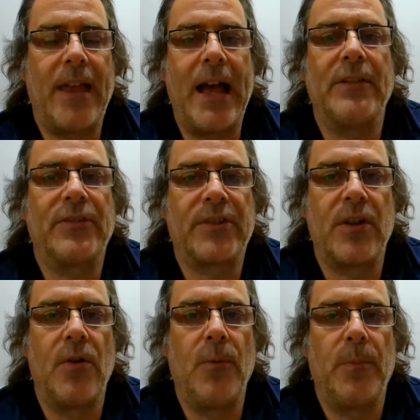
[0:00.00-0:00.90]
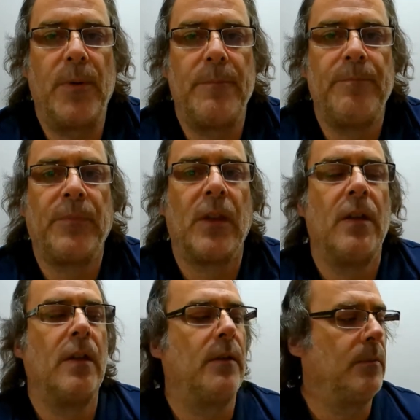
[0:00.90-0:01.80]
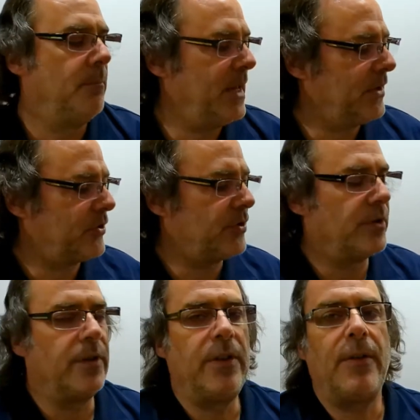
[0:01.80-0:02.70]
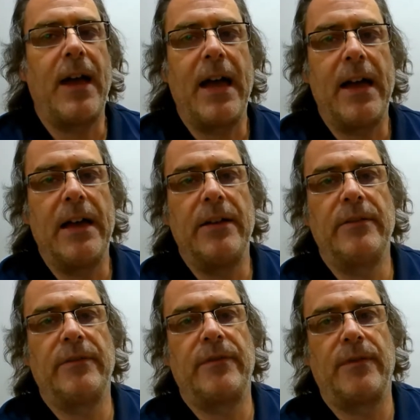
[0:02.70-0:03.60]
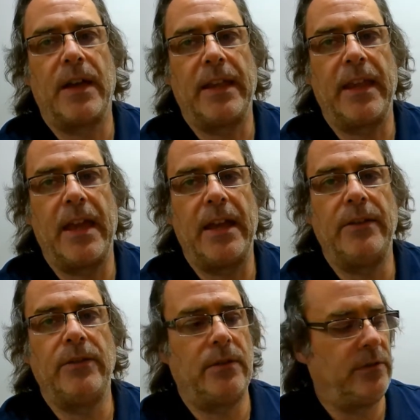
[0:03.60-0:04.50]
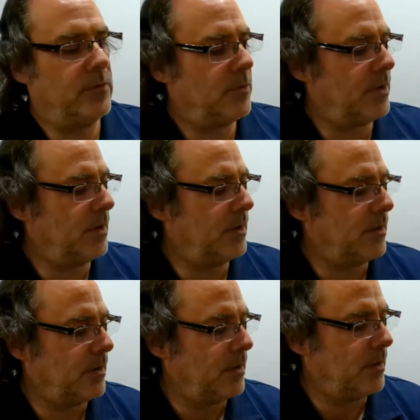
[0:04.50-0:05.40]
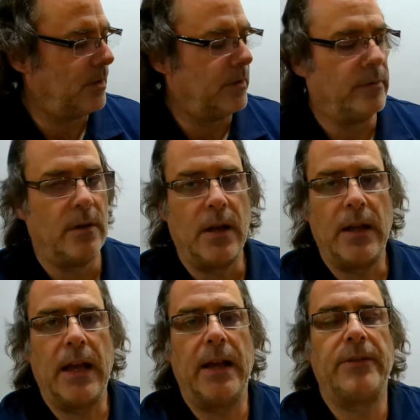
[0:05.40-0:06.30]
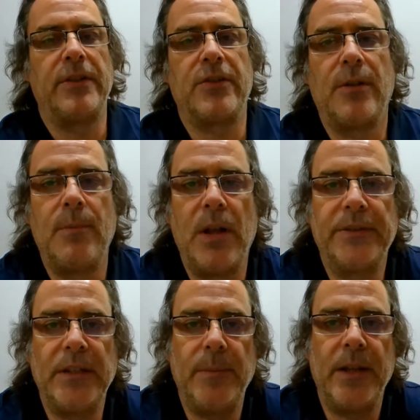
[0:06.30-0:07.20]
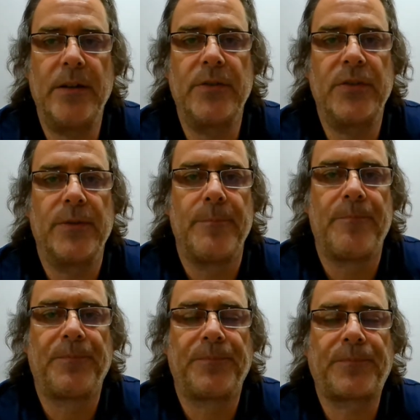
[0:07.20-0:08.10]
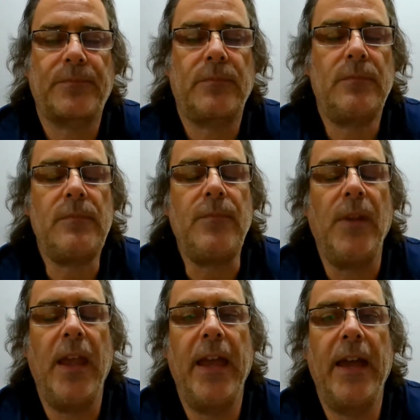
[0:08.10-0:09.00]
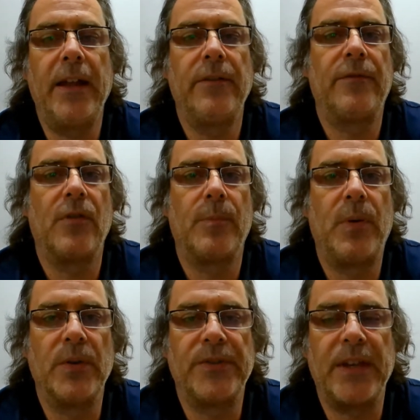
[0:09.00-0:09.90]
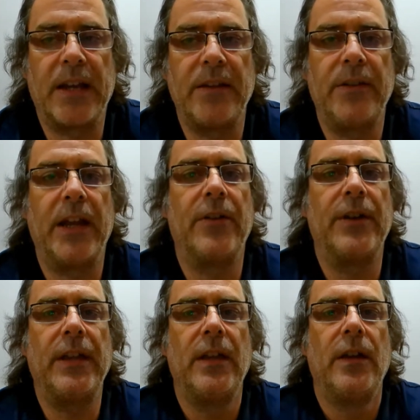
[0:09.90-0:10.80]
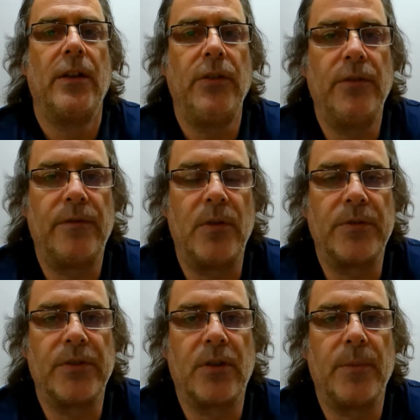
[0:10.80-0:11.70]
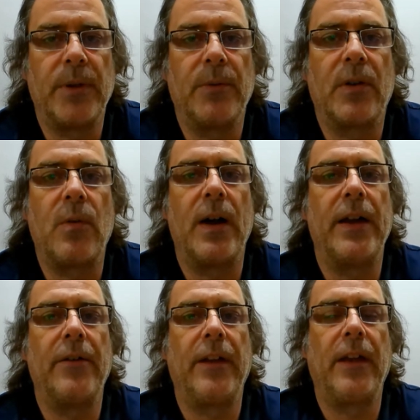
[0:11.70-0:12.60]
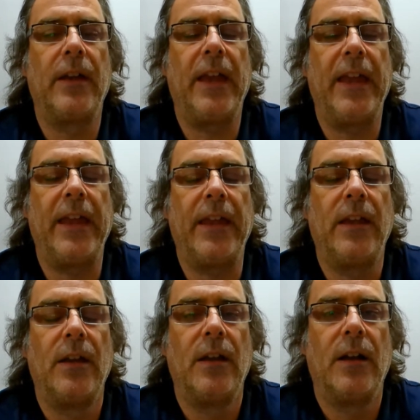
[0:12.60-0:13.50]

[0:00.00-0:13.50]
that scope. Make sure you have, again, your digital multimeters. And for post-secondary, you folks are going to be requiring a